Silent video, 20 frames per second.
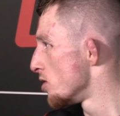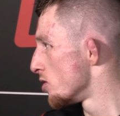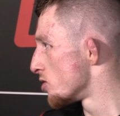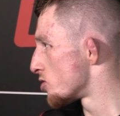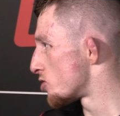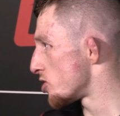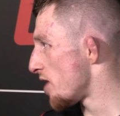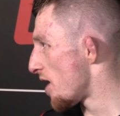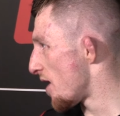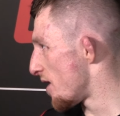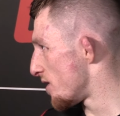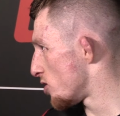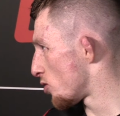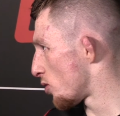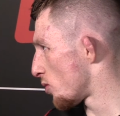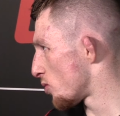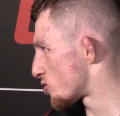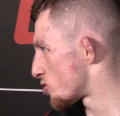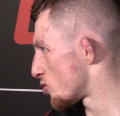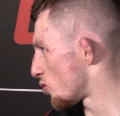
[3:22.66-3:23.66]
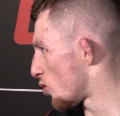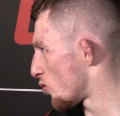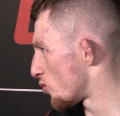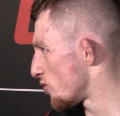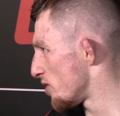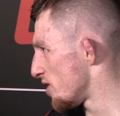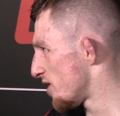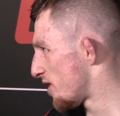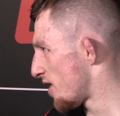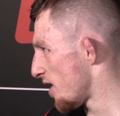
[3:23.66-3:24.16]
So yeah, you know, there was no
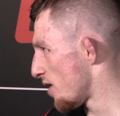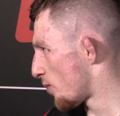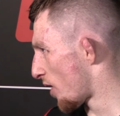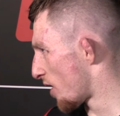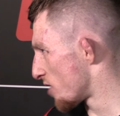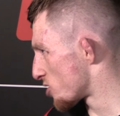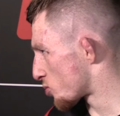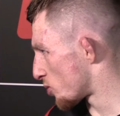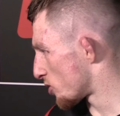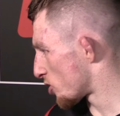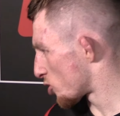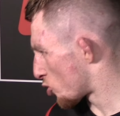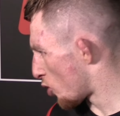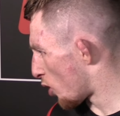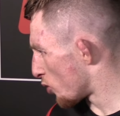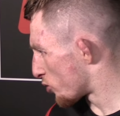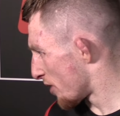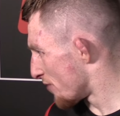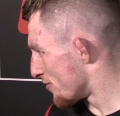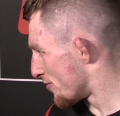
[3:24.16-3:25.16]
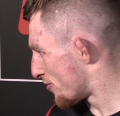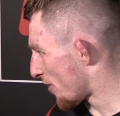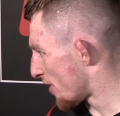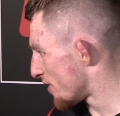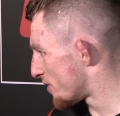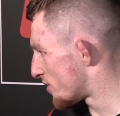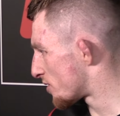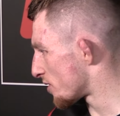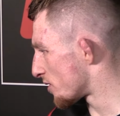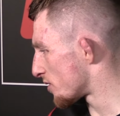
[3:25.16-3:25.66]
really game plan. I just wanted to go up there and
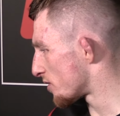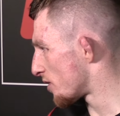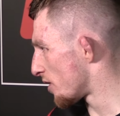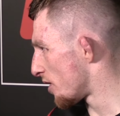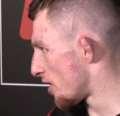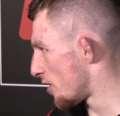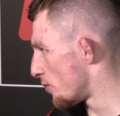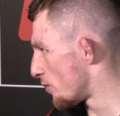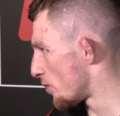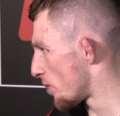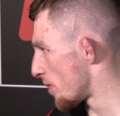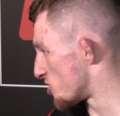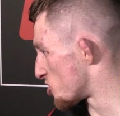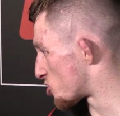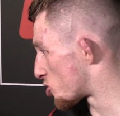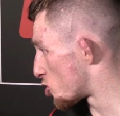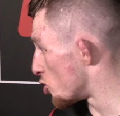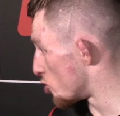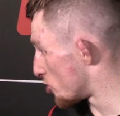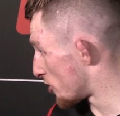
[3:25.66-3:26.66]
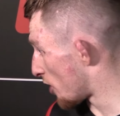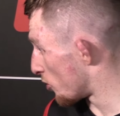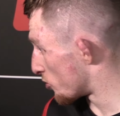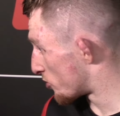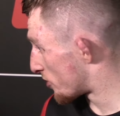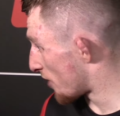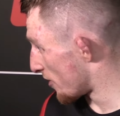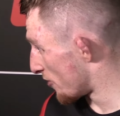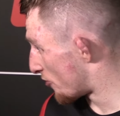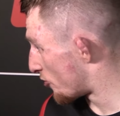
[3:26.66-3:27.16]
fight, and it just turned out
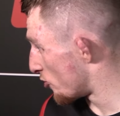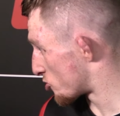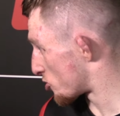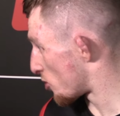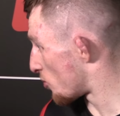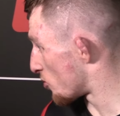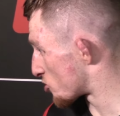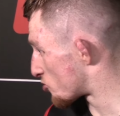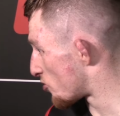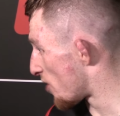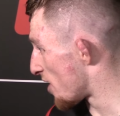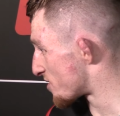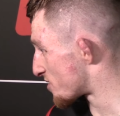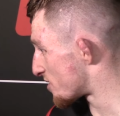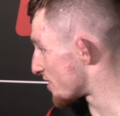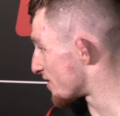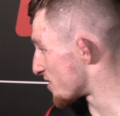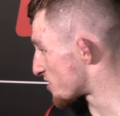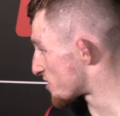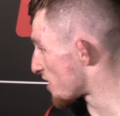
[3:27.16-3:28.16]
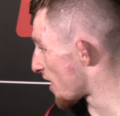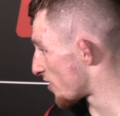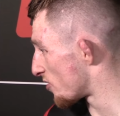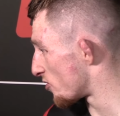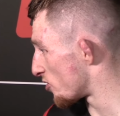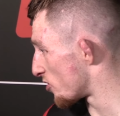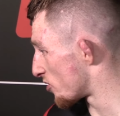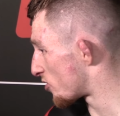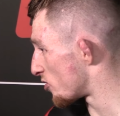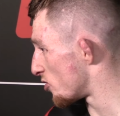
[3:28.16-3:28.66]
that the first round was wrestling, the
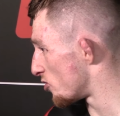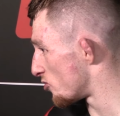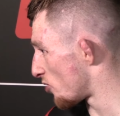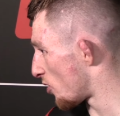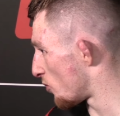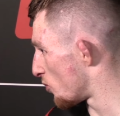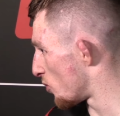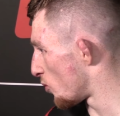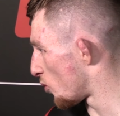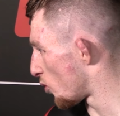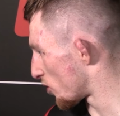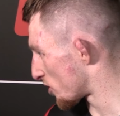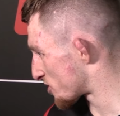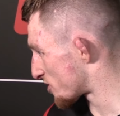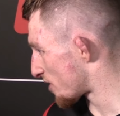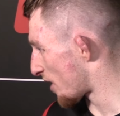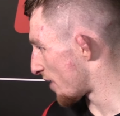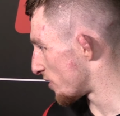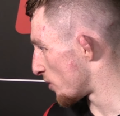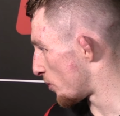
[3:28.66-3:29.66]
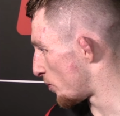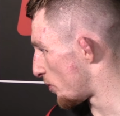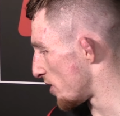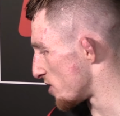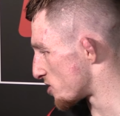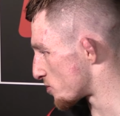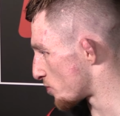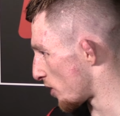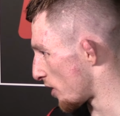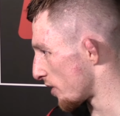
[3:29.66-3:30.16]
second and third round were more stand up
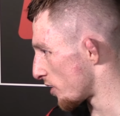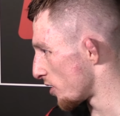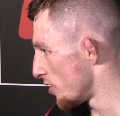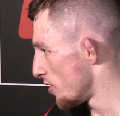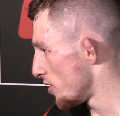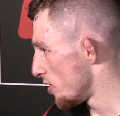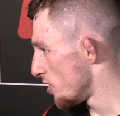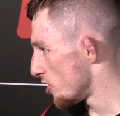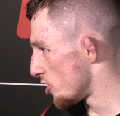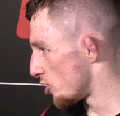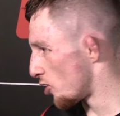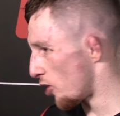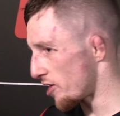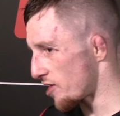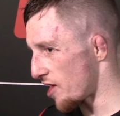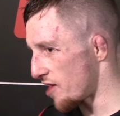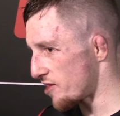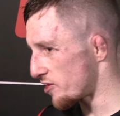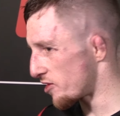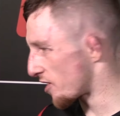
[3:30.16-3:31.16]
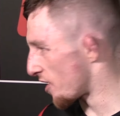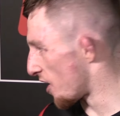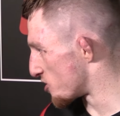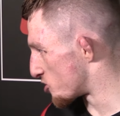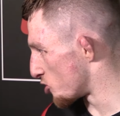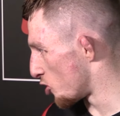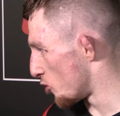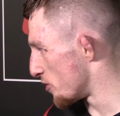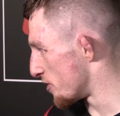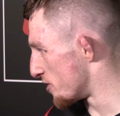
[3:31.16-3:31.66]
based. But like, you know, I, the
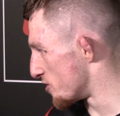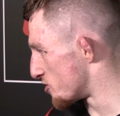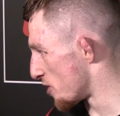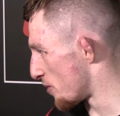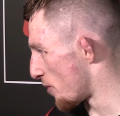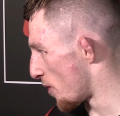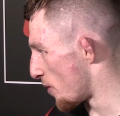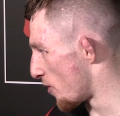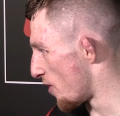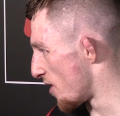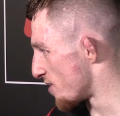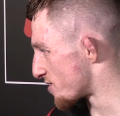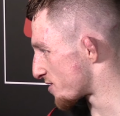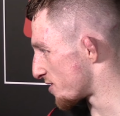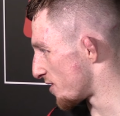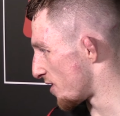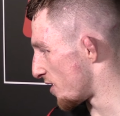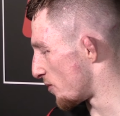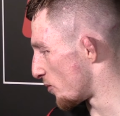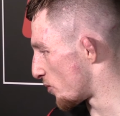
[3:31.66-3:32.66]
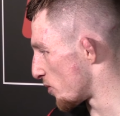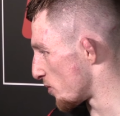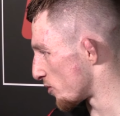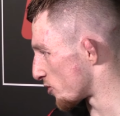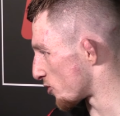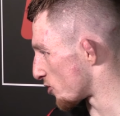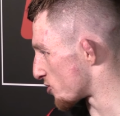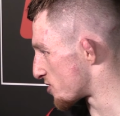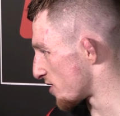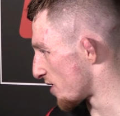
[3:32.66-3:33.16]
guys know me in the gym. I'm a wrestler. And people
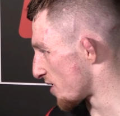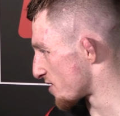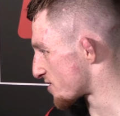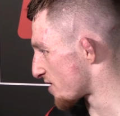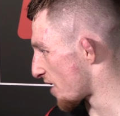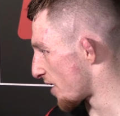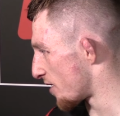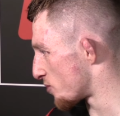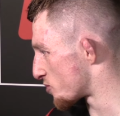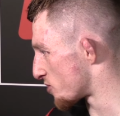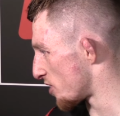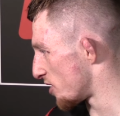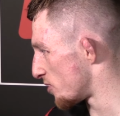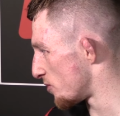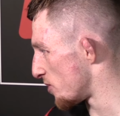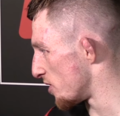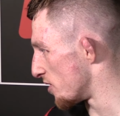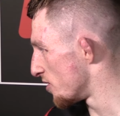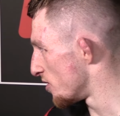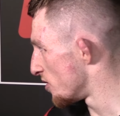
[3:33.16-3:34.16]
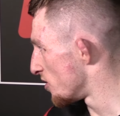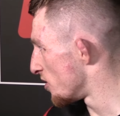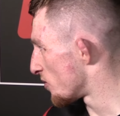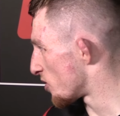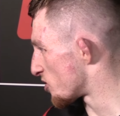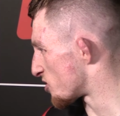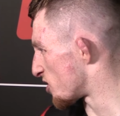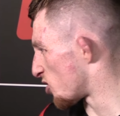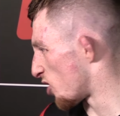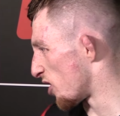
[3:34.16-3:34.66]
don't see that stand up side of me
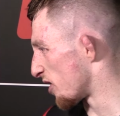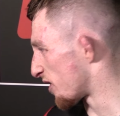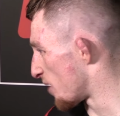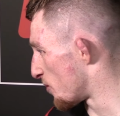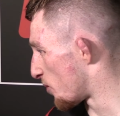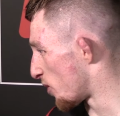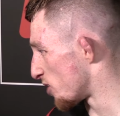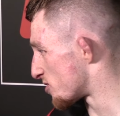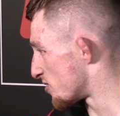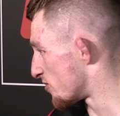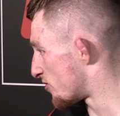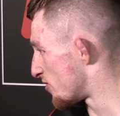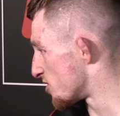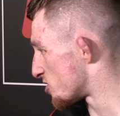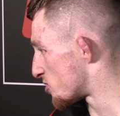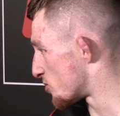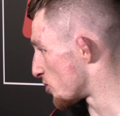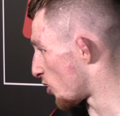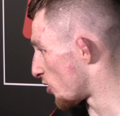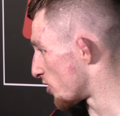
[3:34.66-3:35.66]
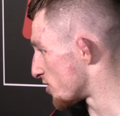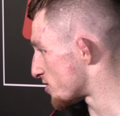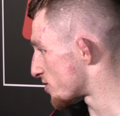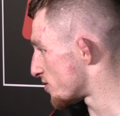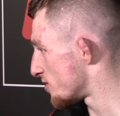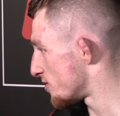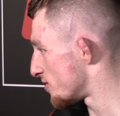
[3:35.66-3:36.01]
because I don't like getting punched in the face, to be honest.